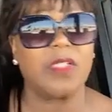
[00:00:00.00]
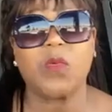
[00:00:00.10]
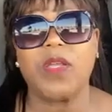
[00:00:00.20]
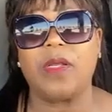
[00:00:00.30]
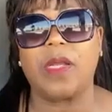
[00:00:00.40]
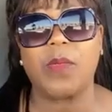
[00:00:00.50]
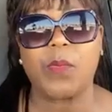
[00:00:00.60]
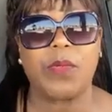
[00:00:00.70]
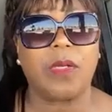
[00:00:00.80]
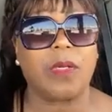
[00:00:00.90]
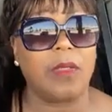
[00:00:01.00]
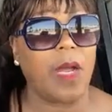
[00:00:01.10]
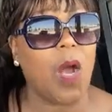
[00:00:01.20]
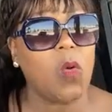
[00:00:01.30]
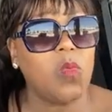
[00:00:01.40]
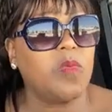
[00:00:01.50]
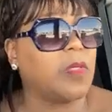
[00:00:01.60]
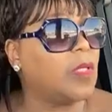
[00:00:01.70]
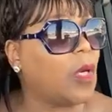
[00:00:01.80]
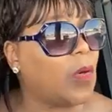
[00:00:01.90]
That's why you like pretty homes
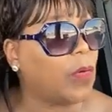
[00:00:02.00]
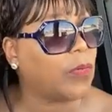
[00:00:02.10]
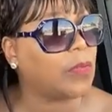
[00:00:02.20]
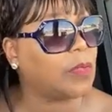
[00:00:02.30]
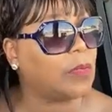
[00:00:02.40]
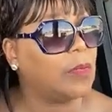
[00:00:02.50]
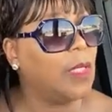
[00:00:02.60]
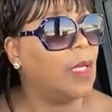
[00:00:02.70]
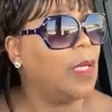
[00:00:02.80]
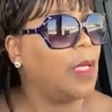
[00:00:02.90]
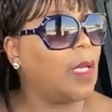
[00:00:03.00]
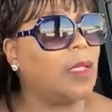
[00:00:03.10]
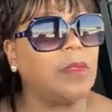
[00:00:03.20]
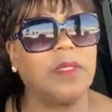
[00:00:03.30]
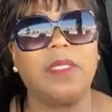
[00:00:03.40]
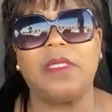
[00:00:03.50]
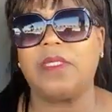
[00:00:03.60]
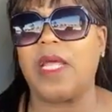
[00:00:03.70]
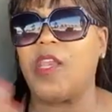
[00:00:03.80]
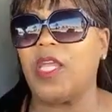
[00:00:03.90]
and cars and clothes and
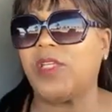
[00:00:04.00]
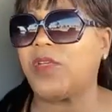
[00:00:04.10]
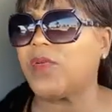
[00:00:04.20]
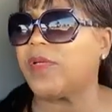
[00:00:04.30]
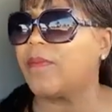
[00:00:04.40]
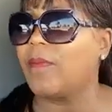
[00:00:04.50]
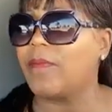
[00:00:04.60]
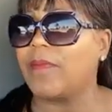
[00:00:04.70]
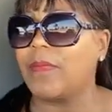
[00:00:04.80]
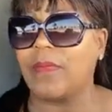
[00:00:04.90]
things of that nature, and